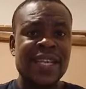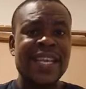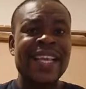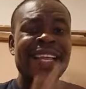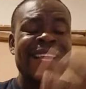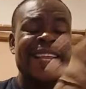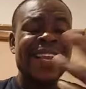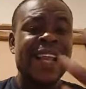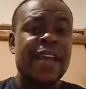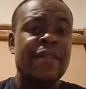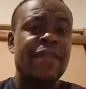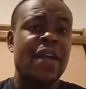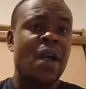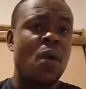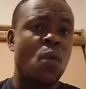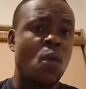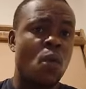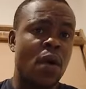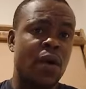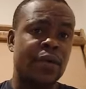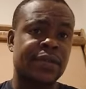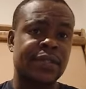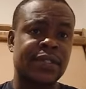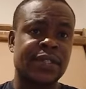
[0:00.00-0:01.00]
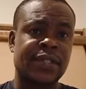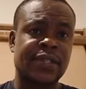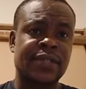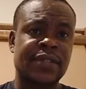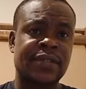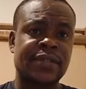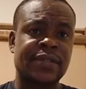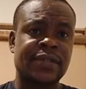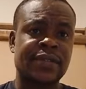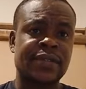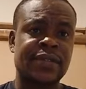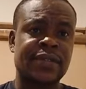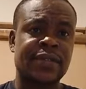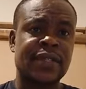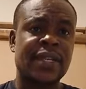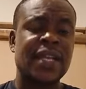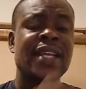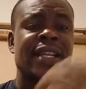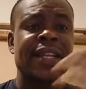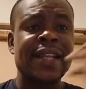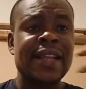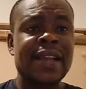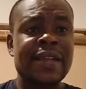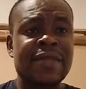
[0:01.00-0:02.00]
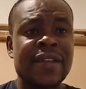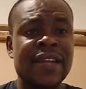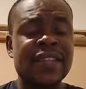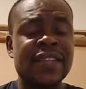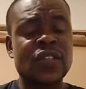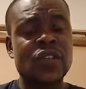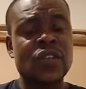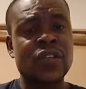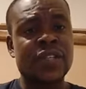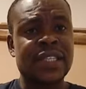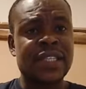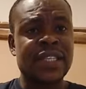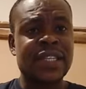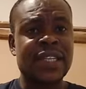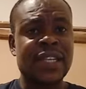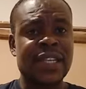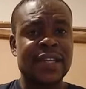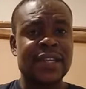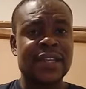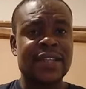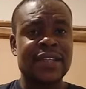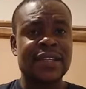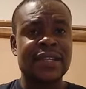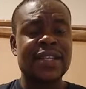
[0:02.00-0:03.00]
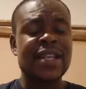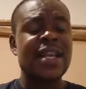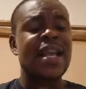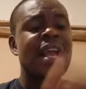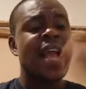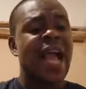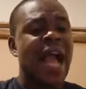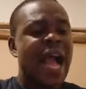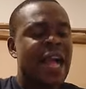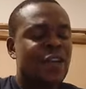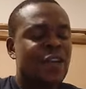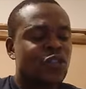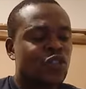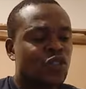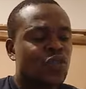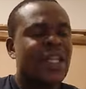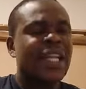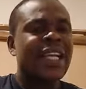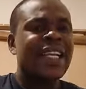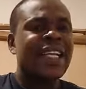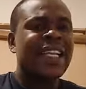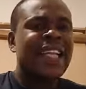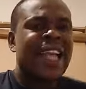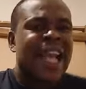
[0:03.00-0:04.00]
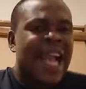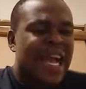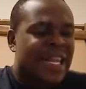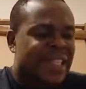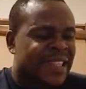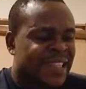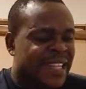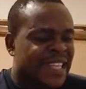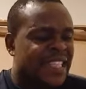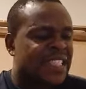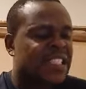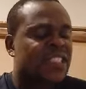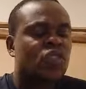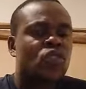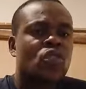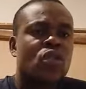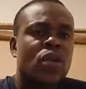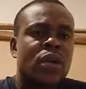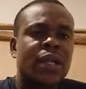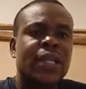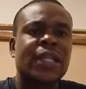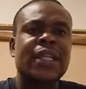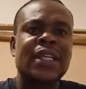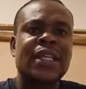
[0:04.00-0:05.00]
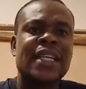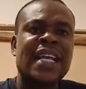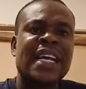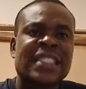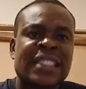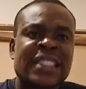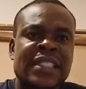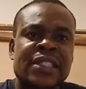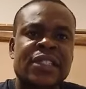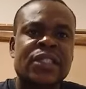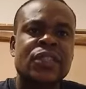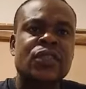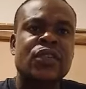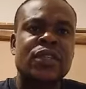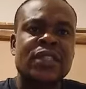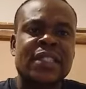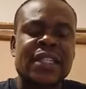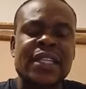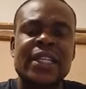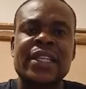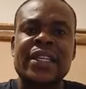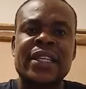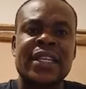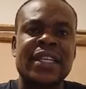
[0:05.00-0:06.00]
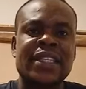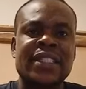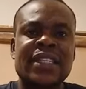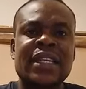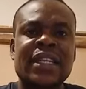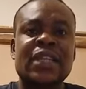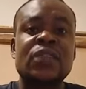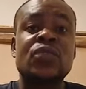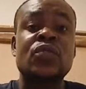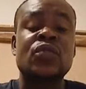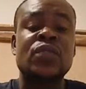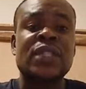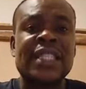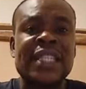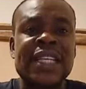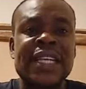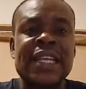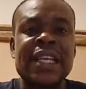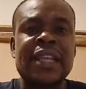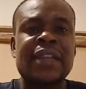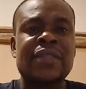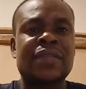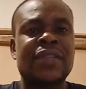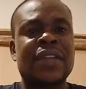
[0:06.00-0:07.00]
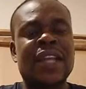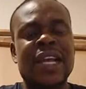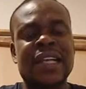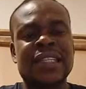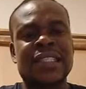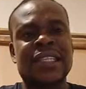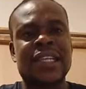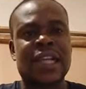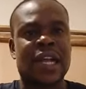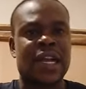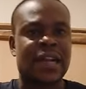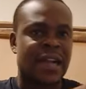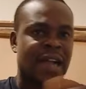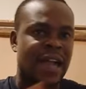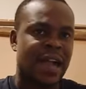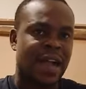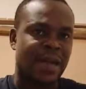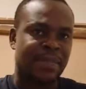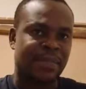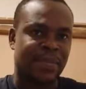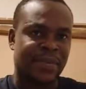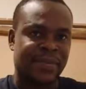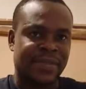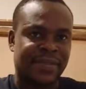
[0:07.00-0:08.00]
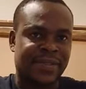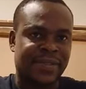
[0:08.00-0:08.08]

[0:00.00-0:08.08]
It never worked. They never succeeded. And today they are test running that seriously in Nigeria to see if that can happen.